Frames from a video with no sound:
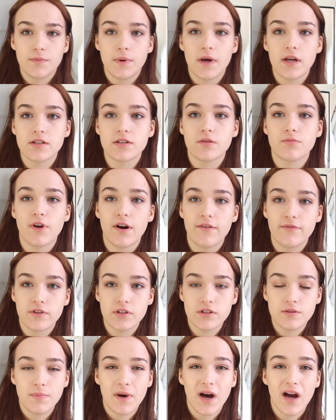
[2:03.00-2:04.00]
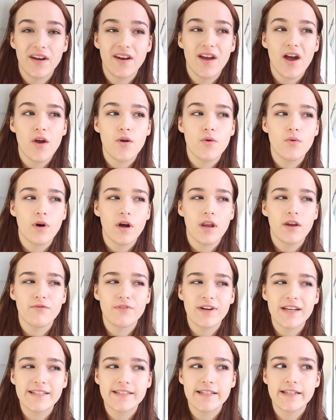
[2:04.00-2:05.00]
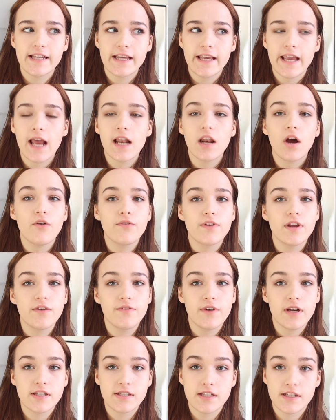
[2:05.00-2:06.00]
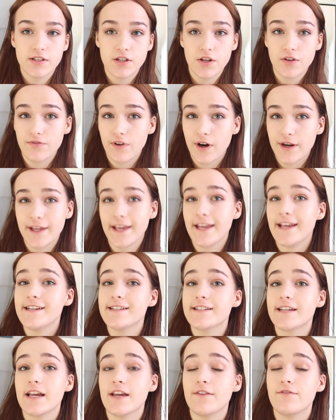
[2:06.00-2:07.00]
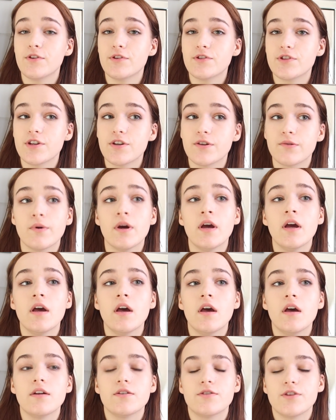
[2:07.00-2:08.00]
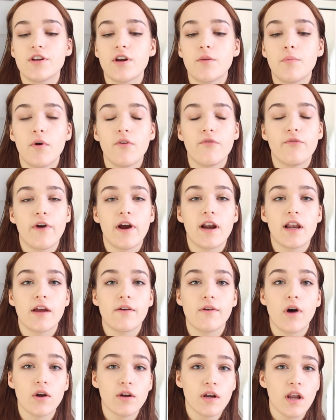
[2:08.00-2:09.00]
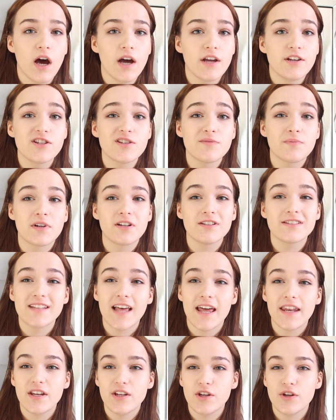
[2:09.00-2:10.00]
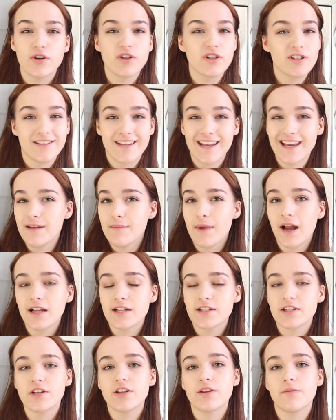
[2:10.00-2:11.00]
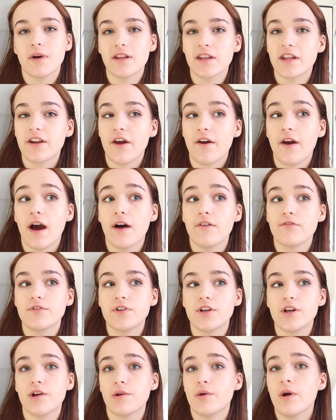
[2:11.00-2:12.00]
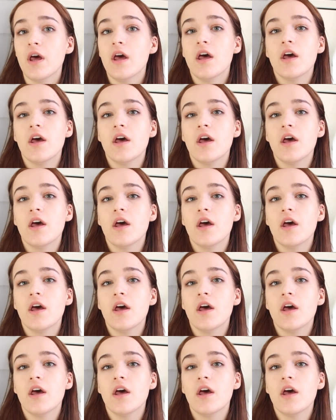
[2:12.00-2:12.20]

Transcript: to personal preference, but I know recently a lot of universities do find it easier if you do your portfolio online, just because then you can just email it to them and they don't have to